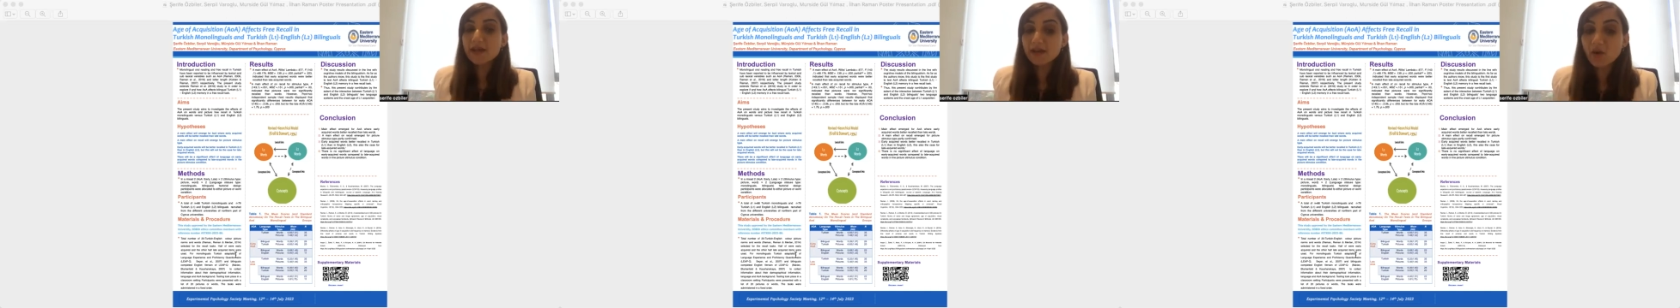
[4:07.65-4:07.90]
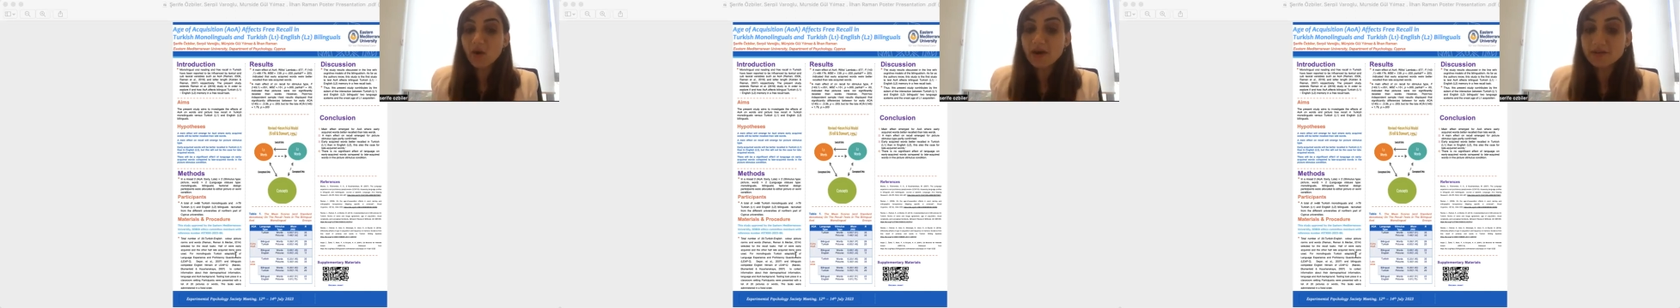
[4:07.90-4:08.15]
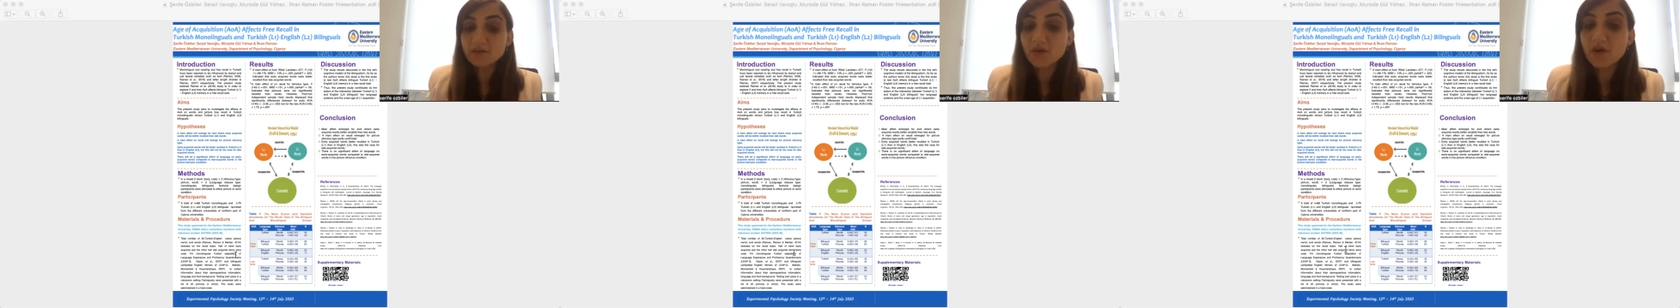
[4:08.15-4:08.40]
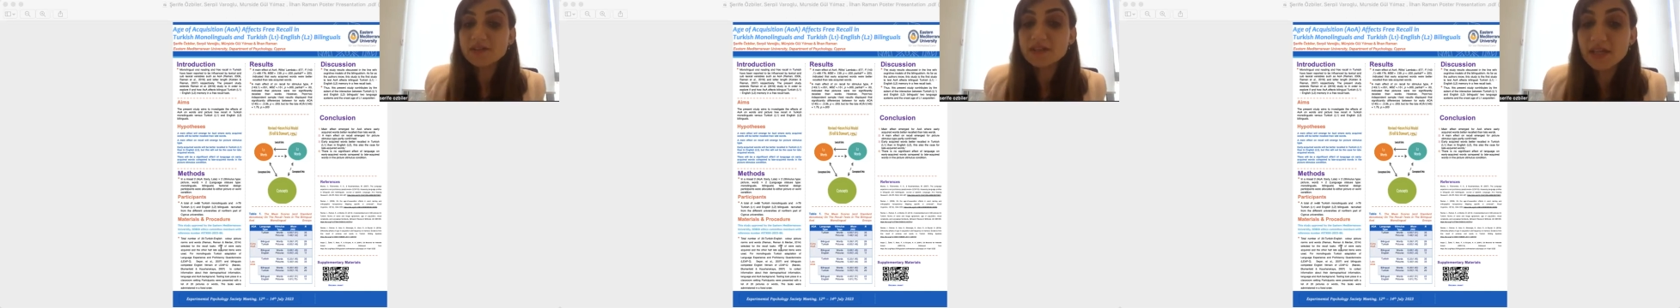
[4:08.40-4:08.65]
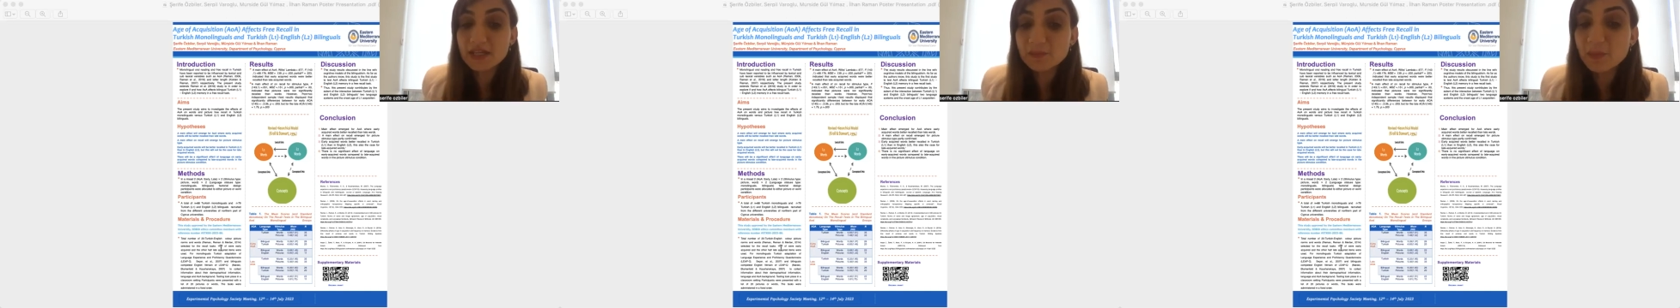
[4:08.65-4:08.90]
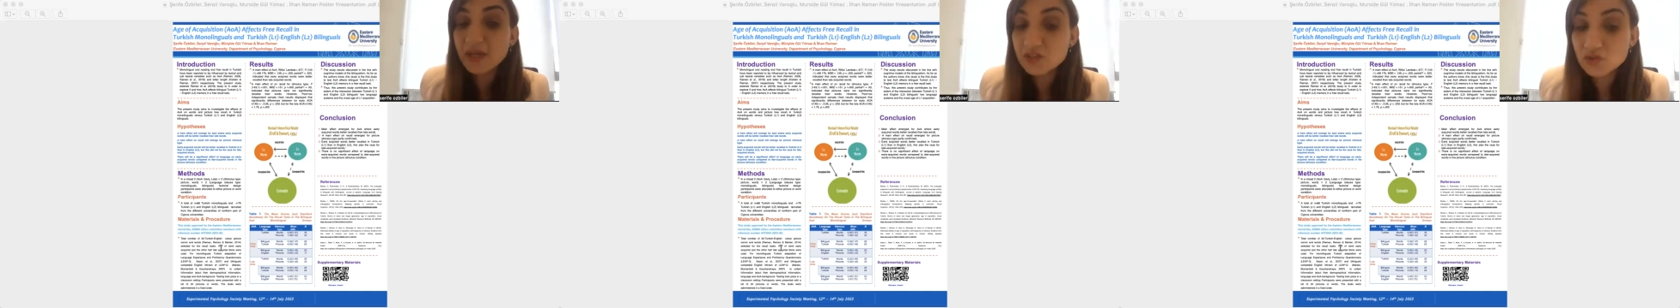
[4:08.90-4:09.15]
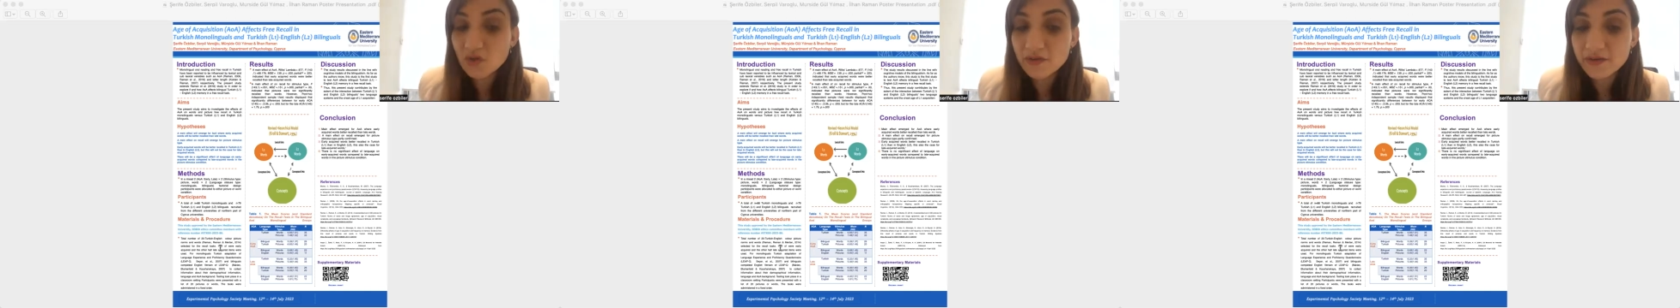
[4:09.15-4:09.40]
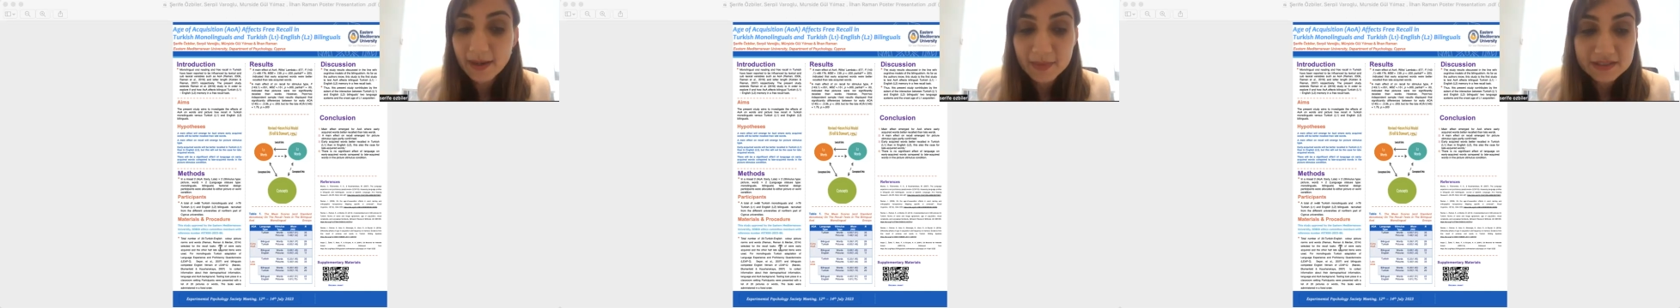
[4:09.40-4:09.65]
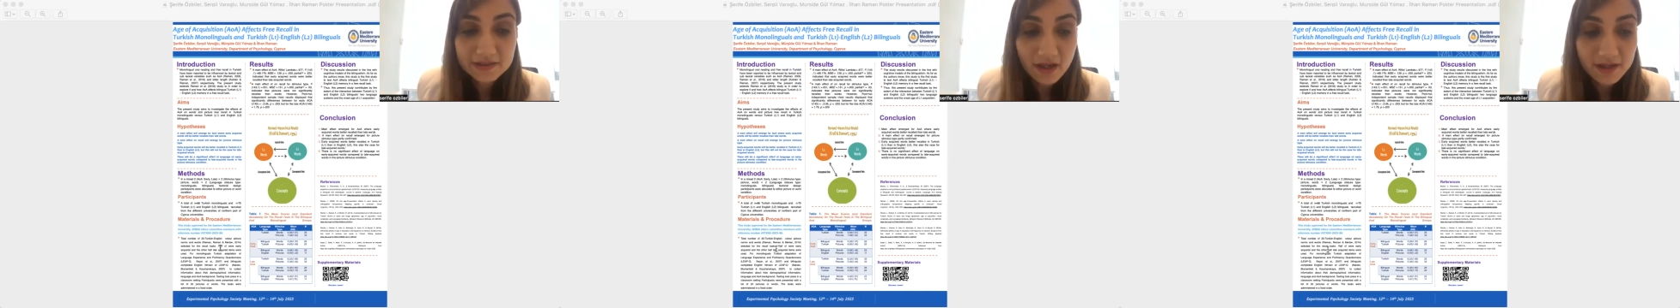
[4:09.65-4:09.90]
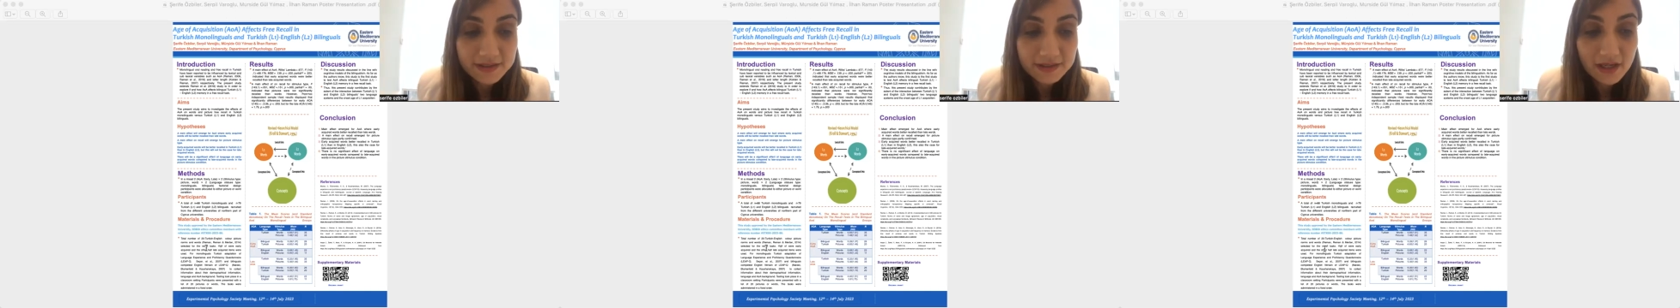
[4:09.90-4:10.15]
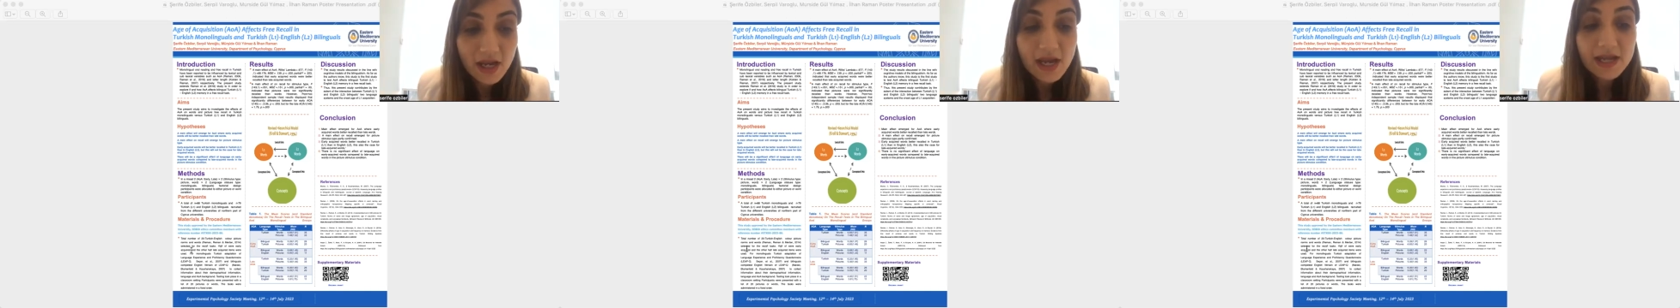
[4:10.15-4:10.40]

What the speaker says: acquired words in picture naming task.